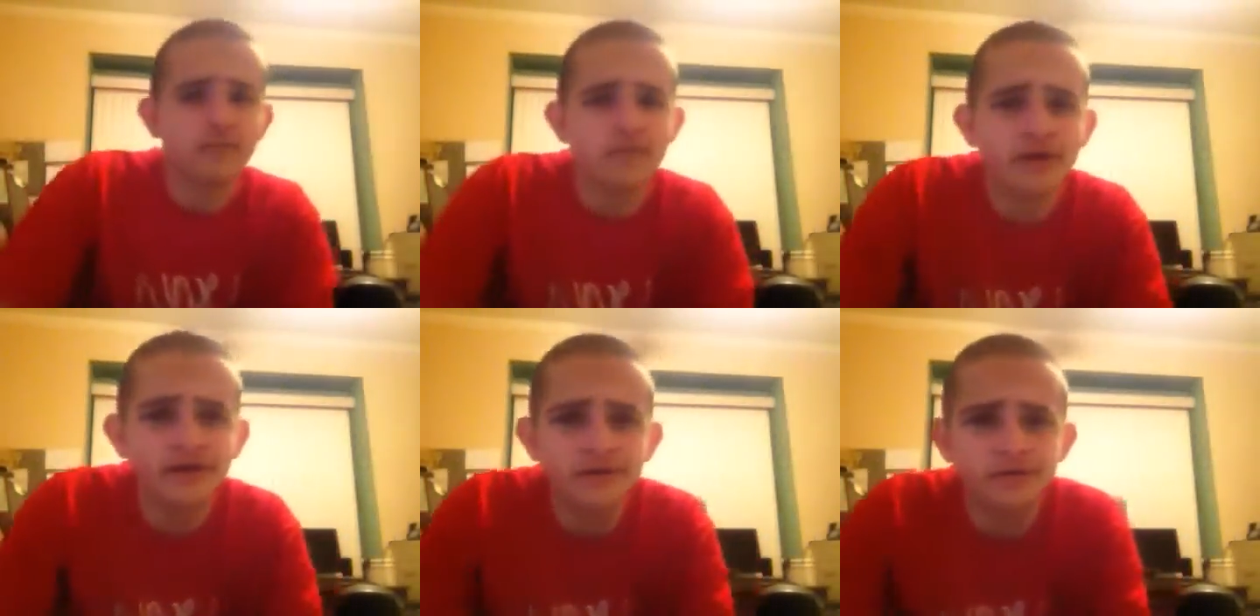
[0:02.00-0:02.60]

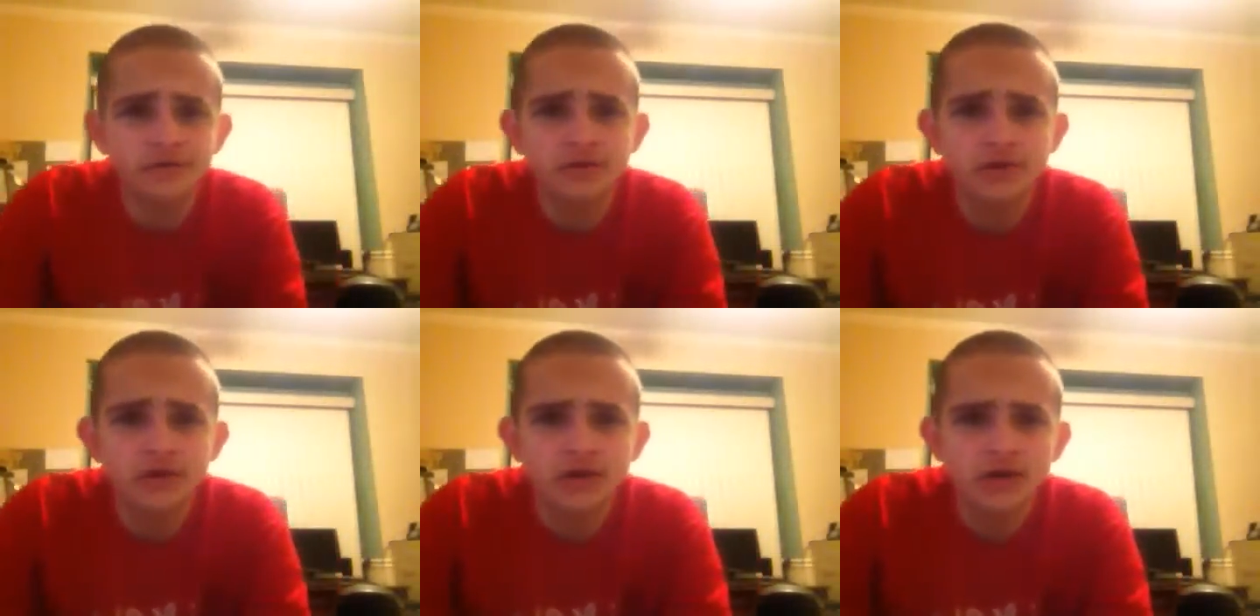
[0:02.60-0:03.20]
Brian Nolan.
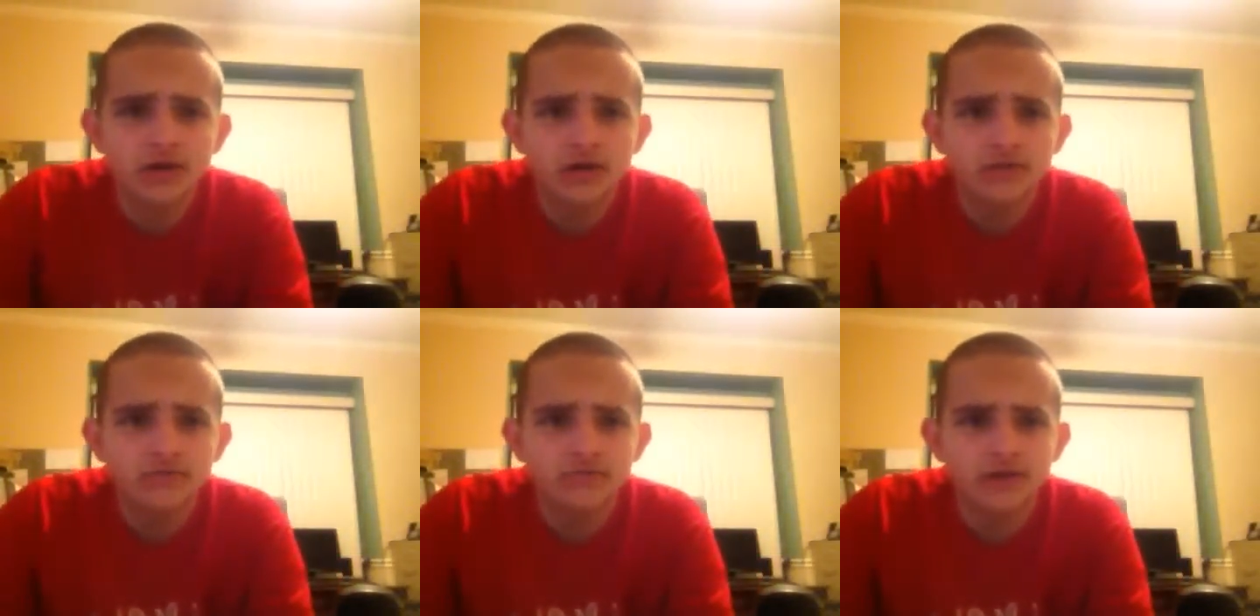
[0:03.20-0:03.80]

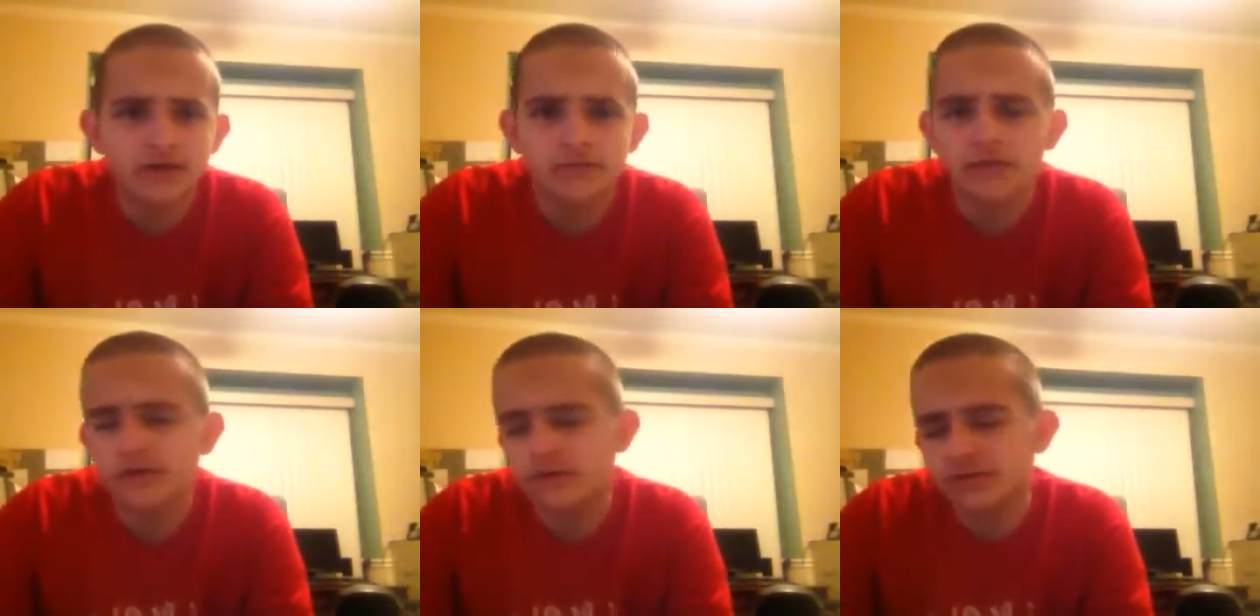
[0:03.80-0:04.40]
I'm
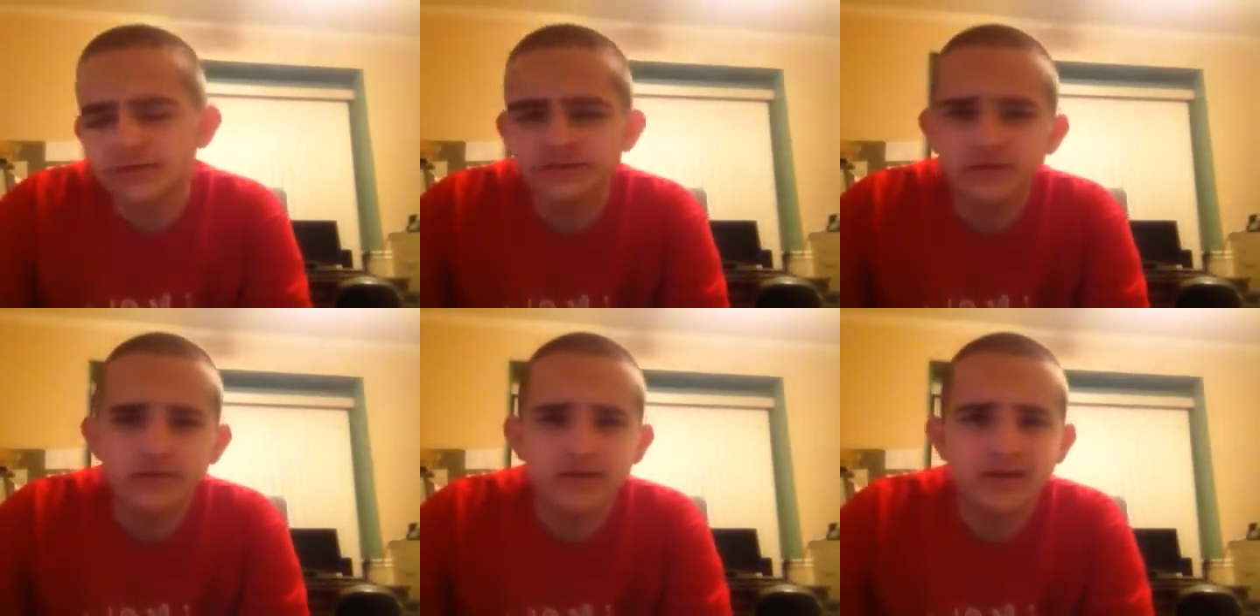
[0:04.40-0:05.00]
on
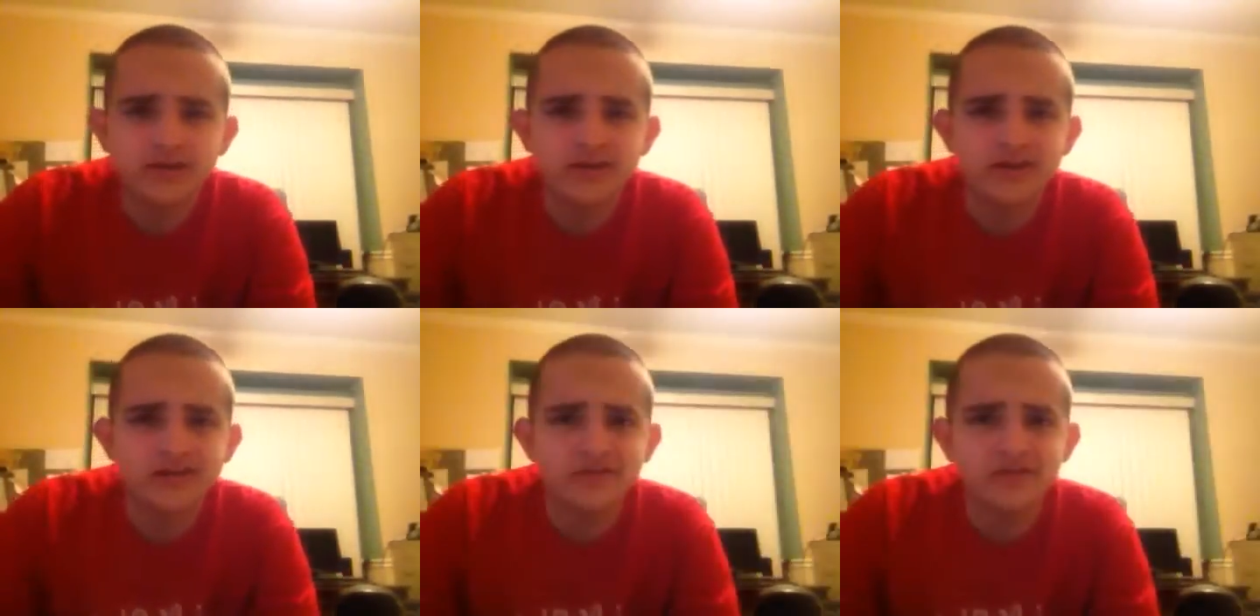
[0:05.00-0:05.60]
Thursday, BDL
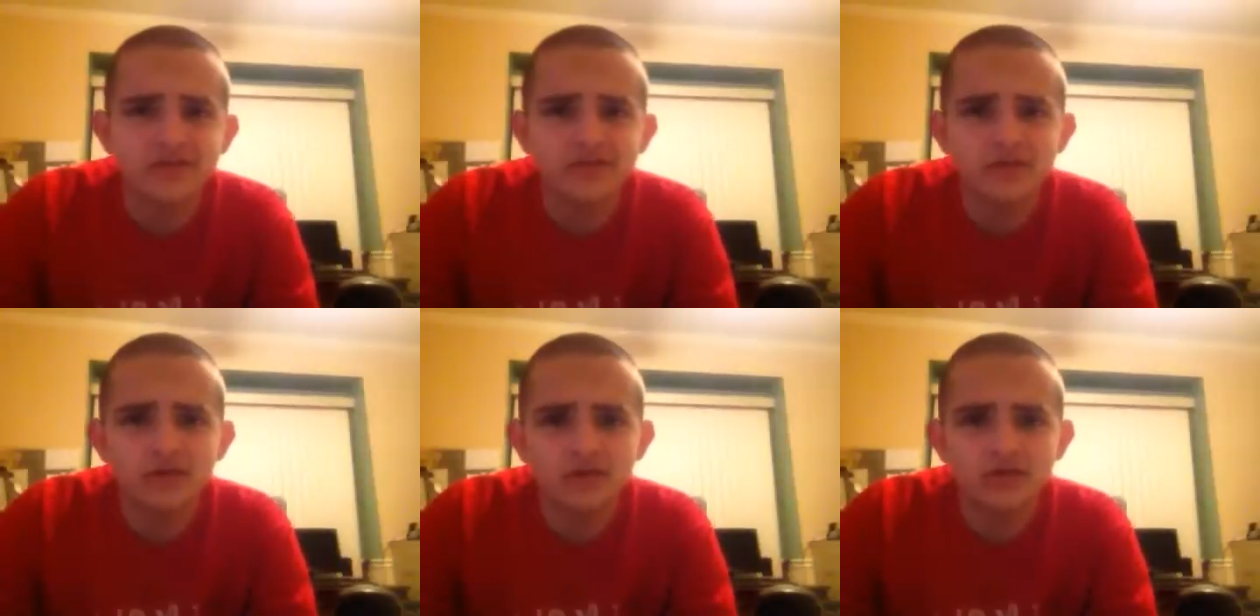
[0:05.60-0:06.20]
977.
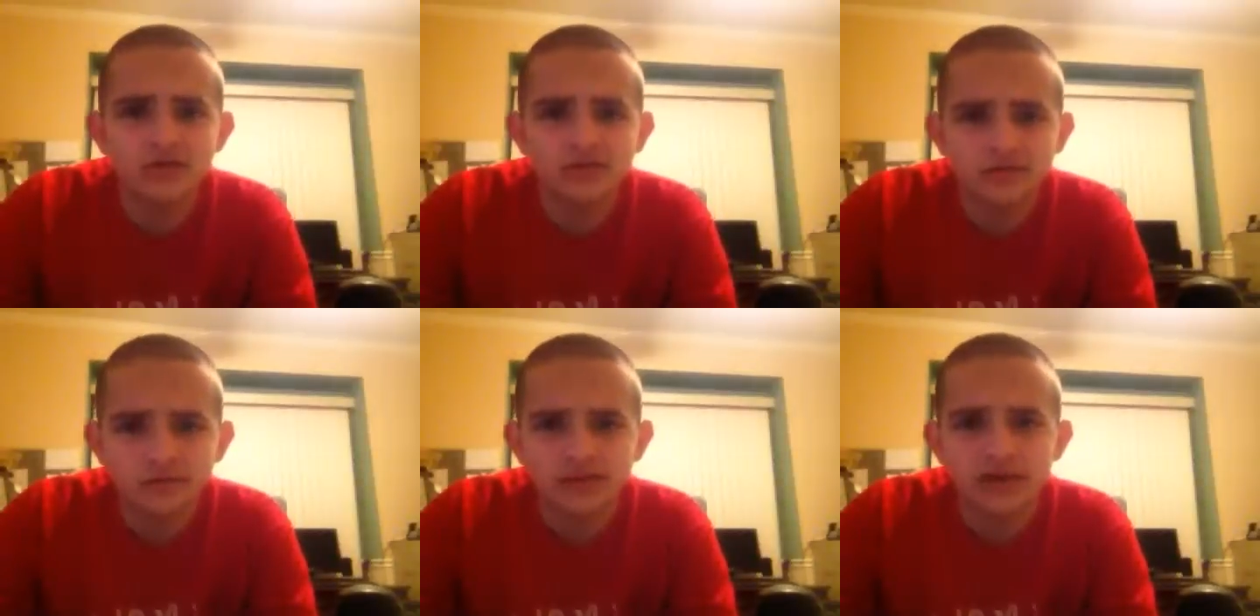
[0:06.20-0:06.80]
This is
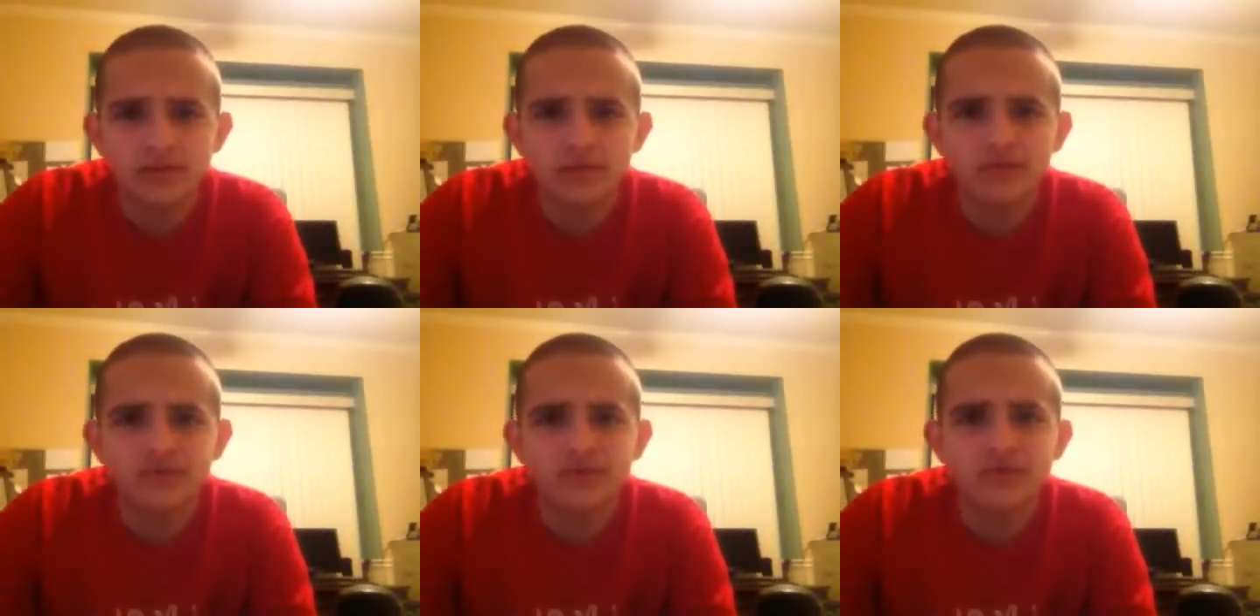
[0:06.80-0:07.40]
a recap of
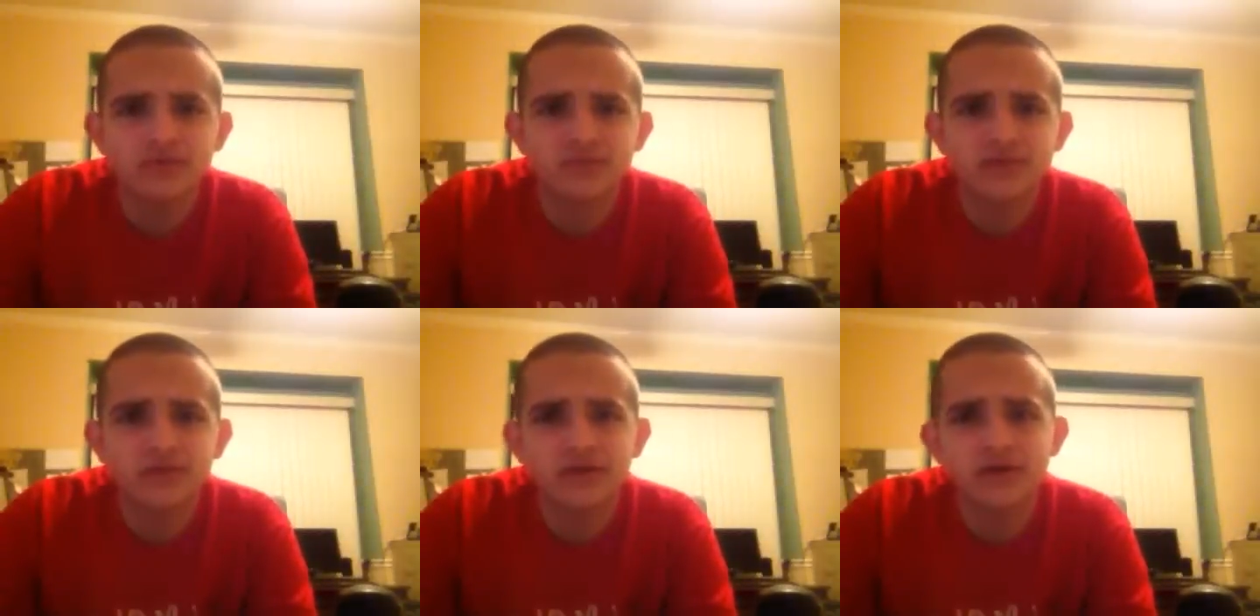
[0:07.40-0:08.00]
Bristol Motor
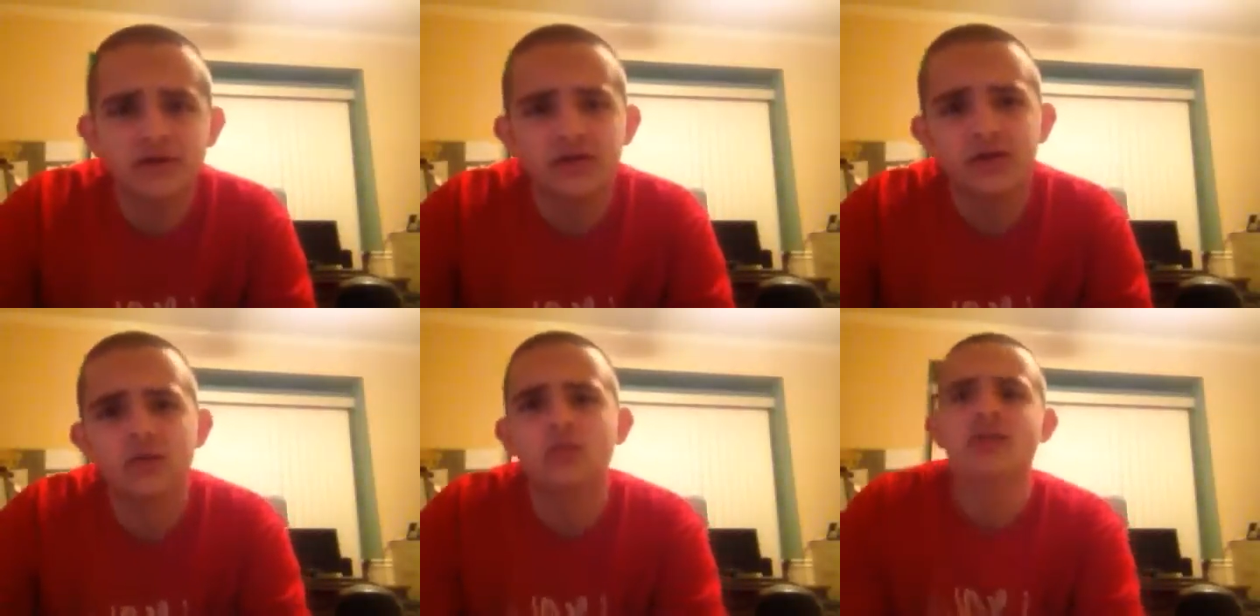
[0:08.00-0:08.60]
Speedway, and I'm going